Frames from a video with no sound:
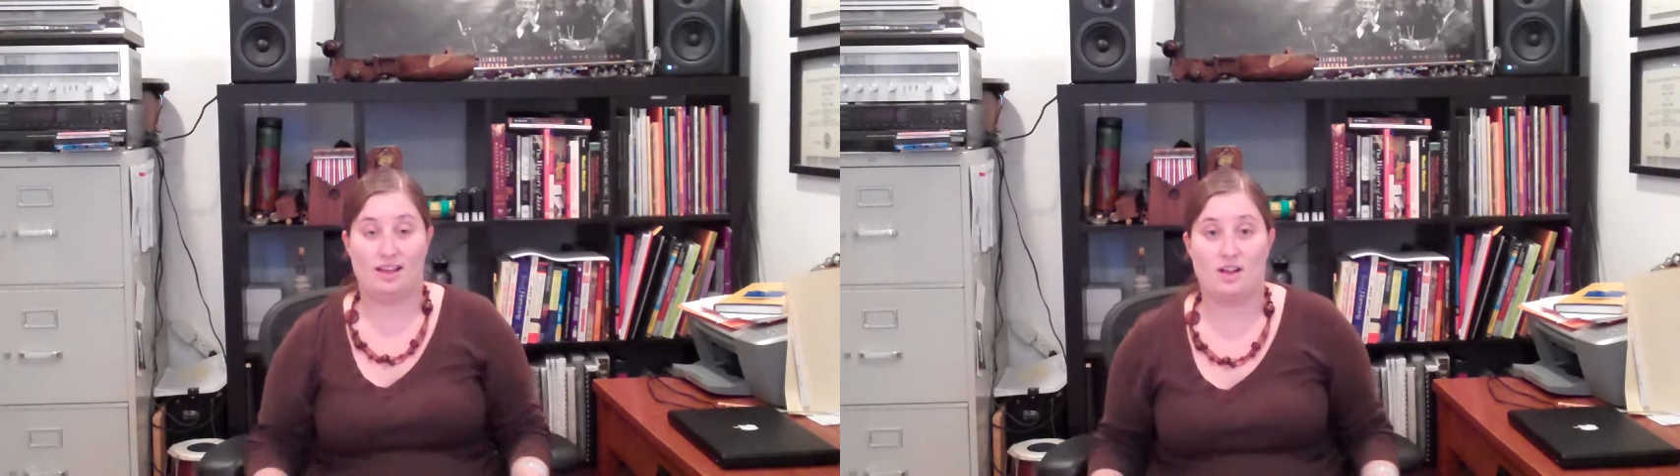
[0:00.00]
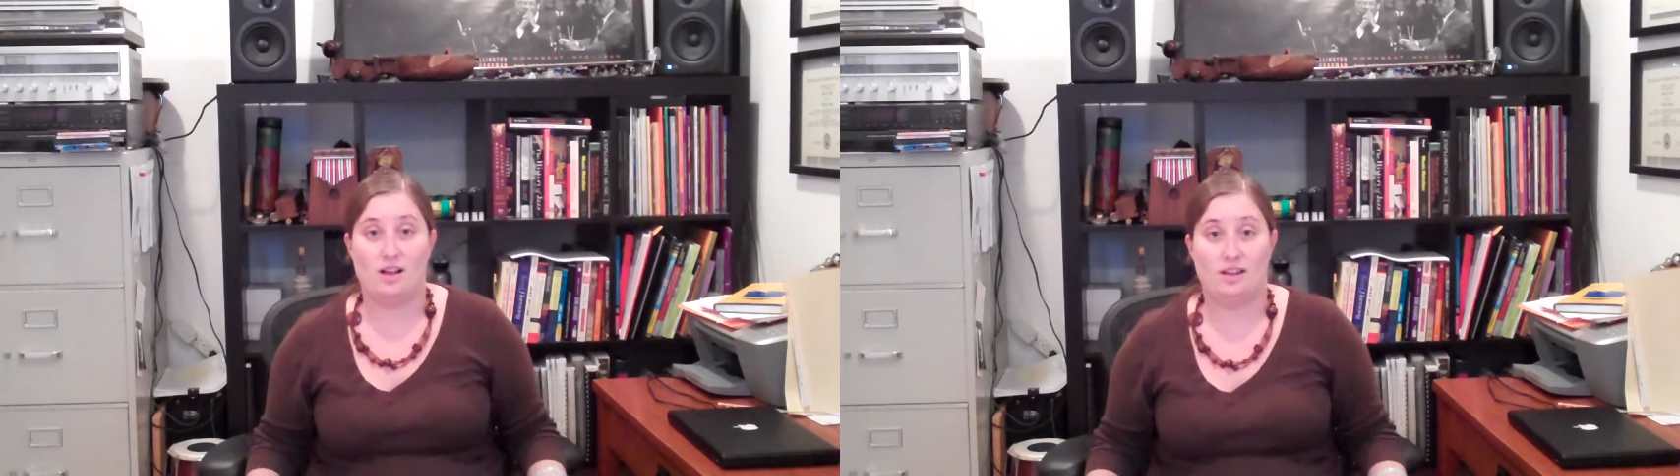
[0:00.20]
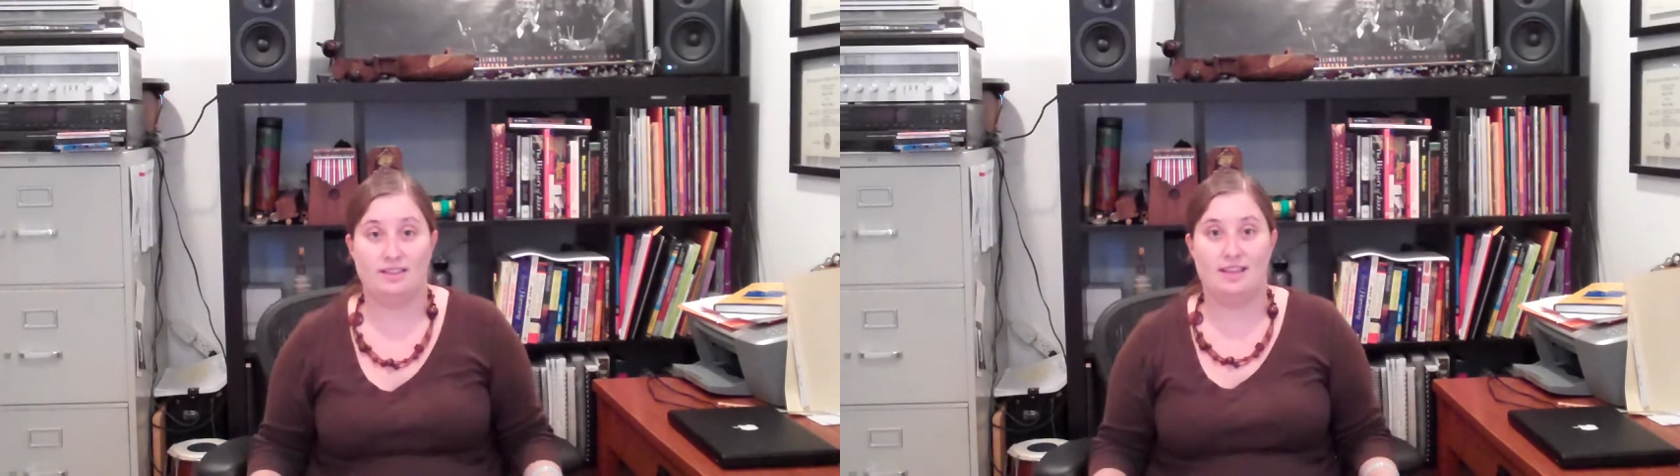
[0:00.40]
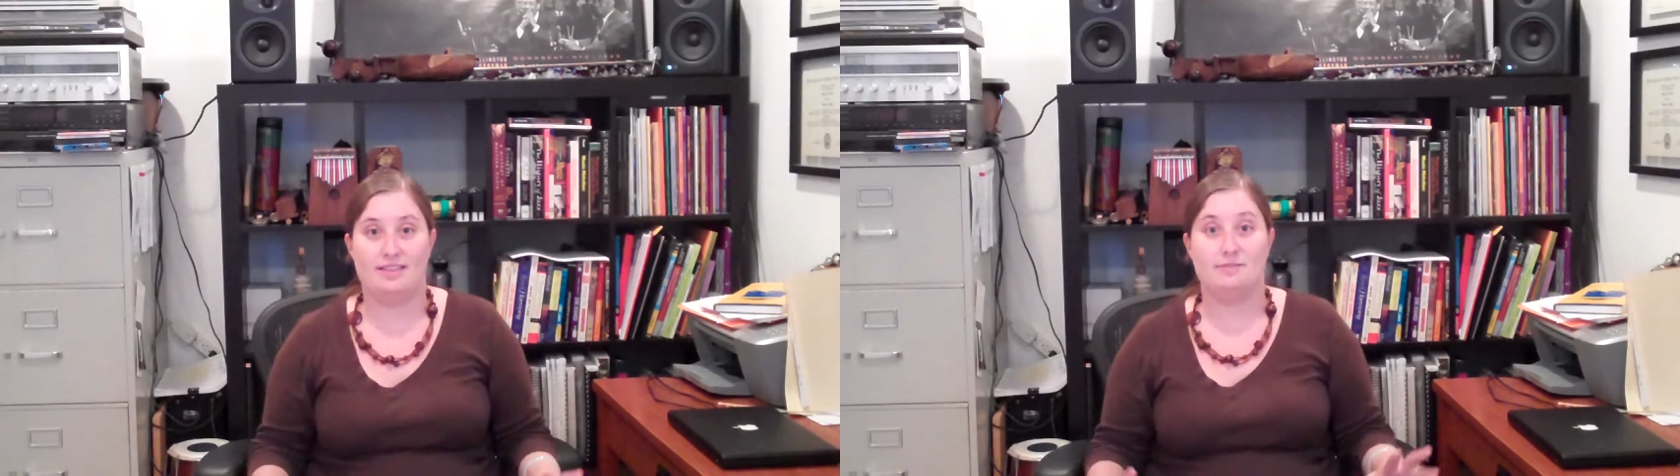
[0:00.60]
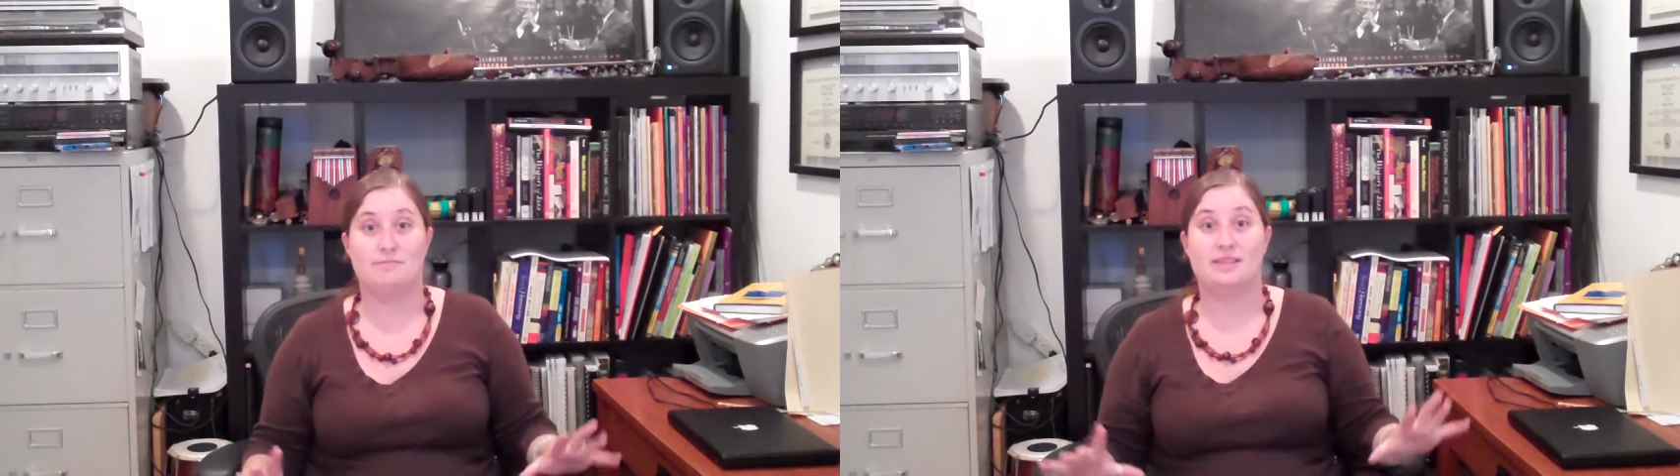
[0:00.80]
called
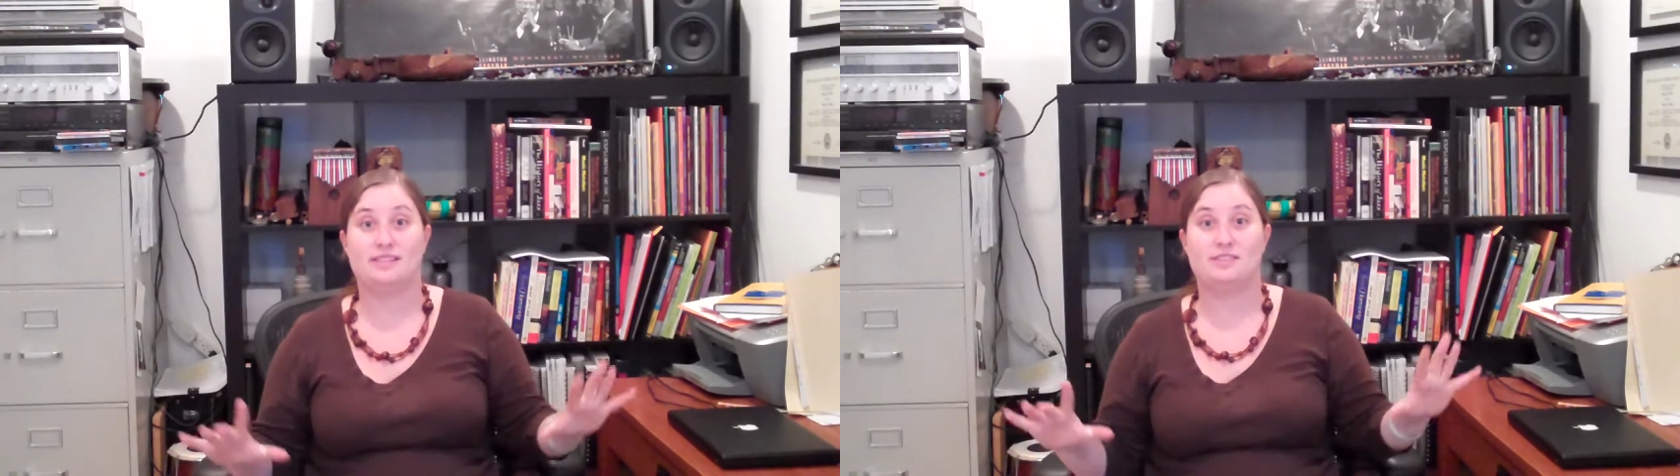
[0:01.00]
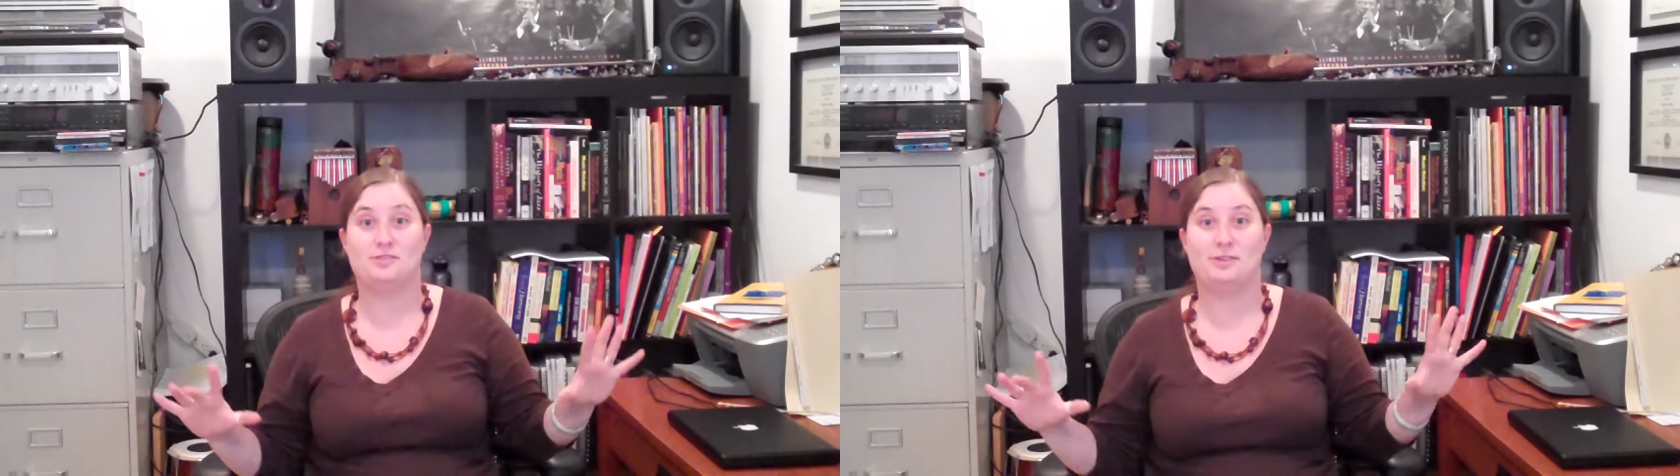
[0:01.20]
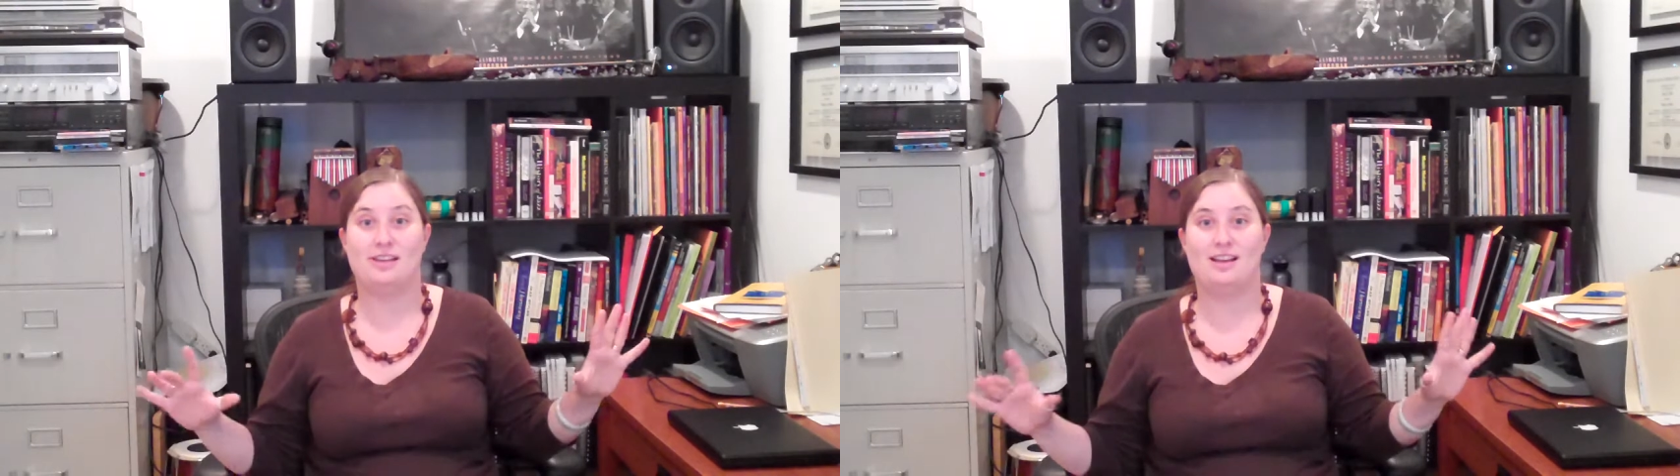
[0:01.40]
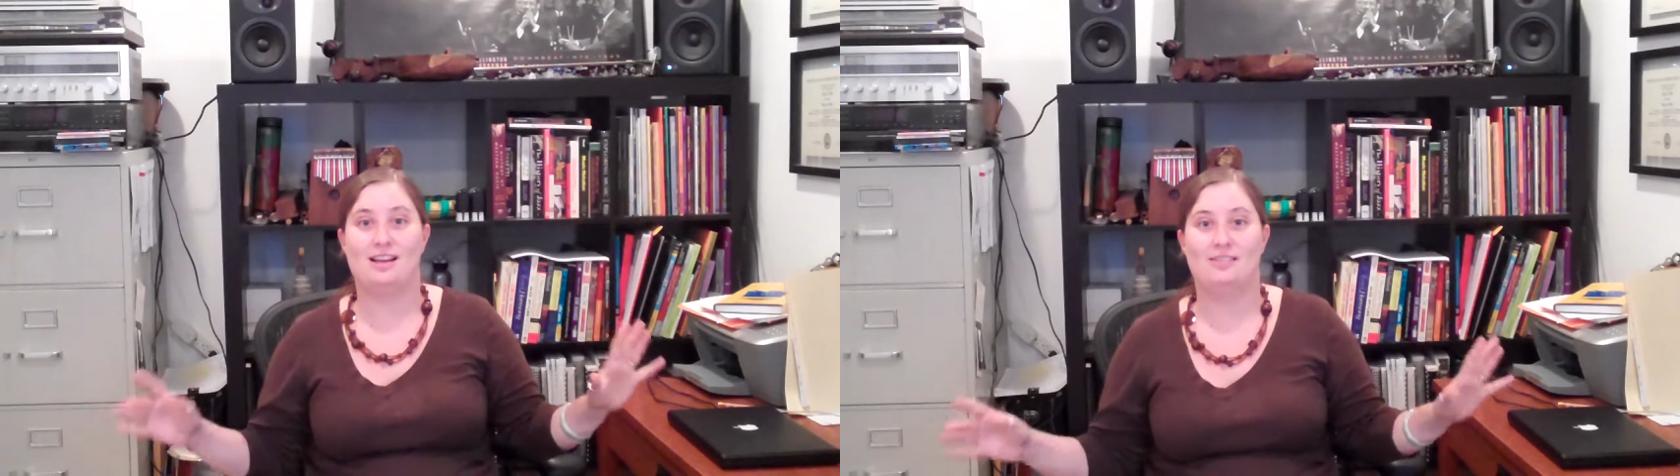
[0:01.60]
The Mystery